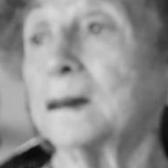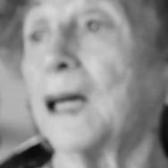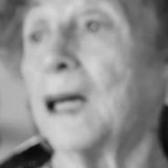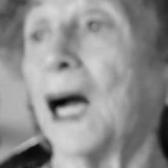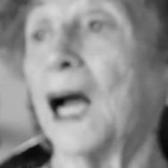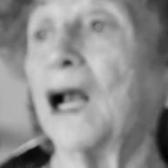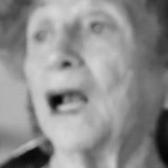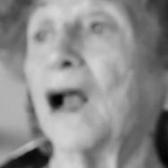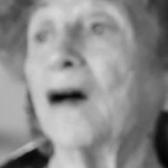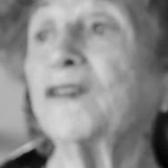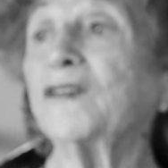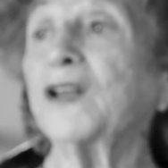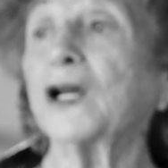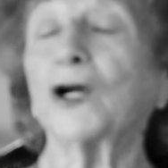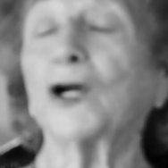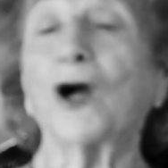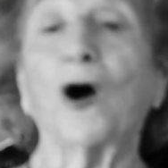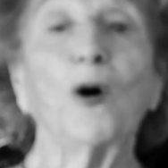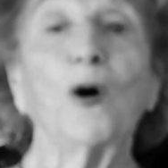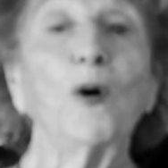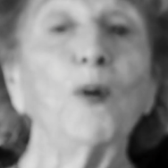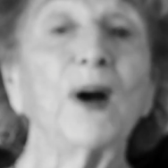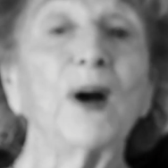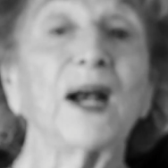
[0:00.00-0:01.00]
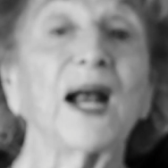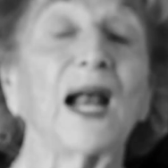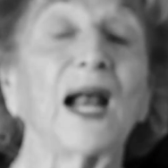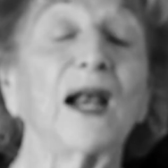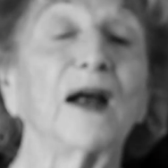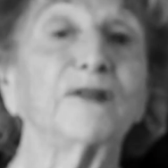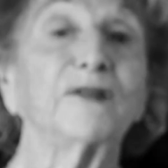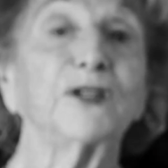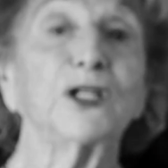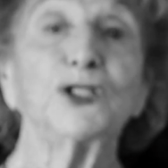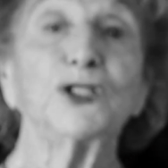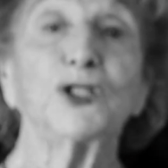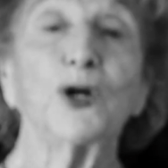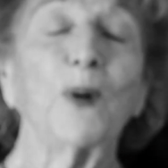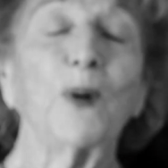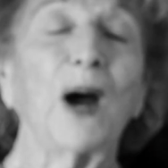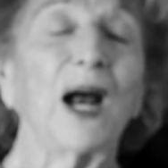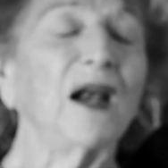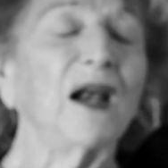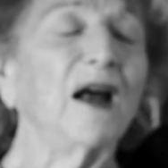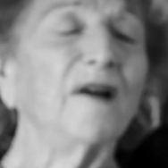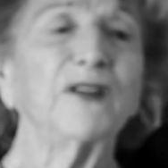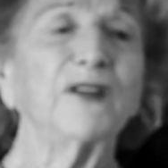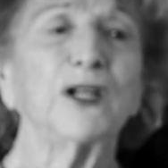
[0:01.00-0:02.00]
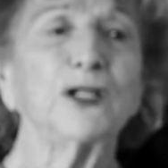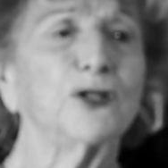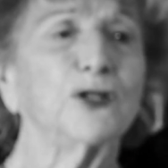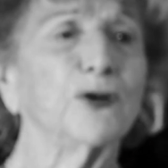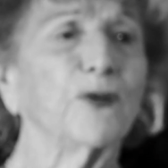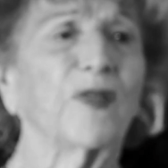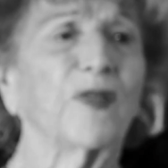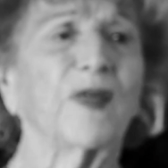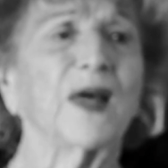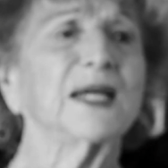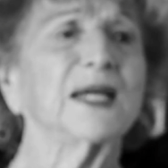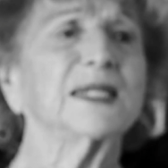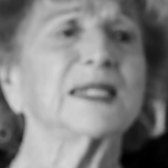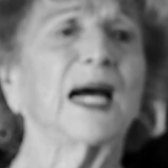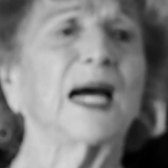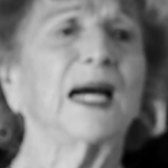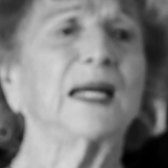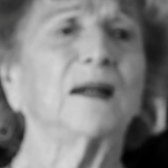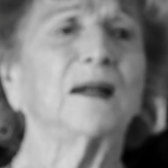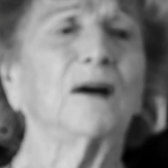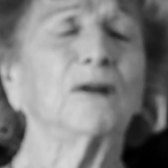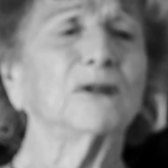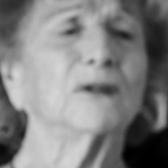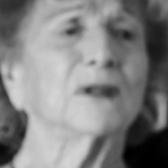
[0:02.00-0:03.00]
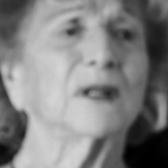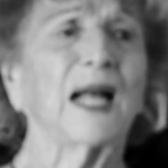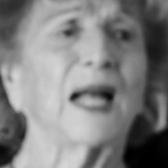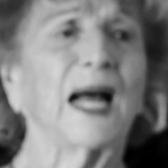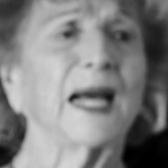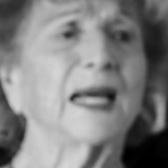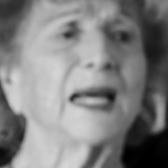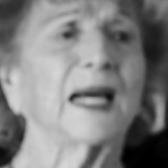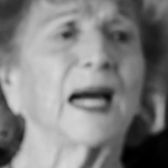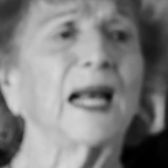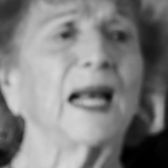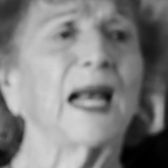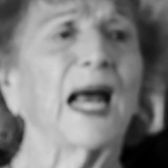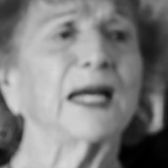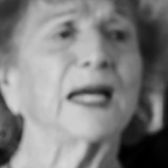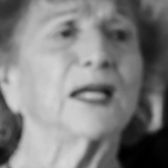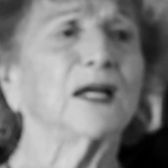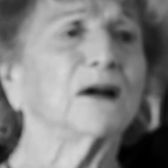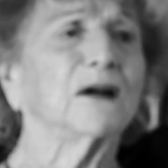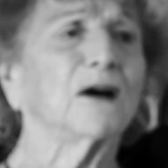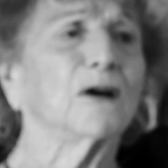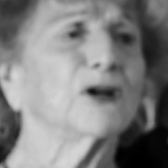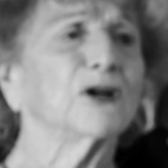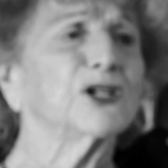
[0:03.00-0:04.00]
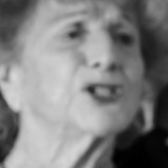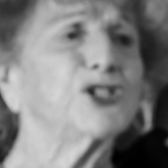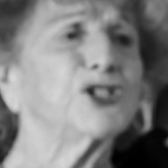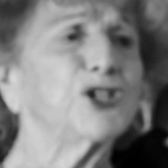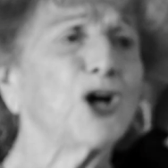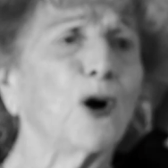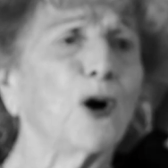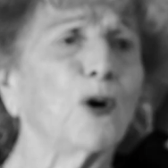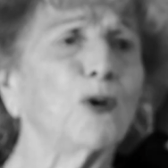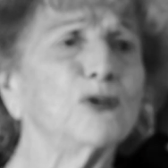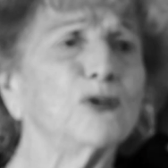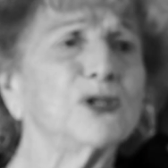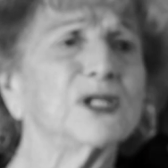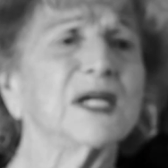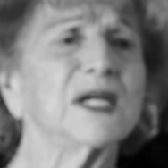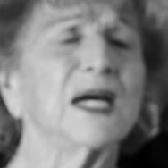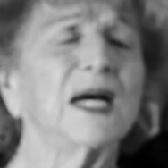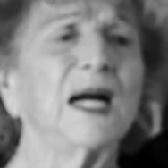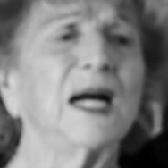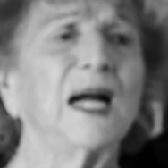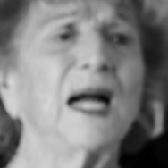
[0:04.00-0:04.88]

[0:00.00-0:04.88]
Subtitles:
love to go, and I love to do things. I like to go to shows.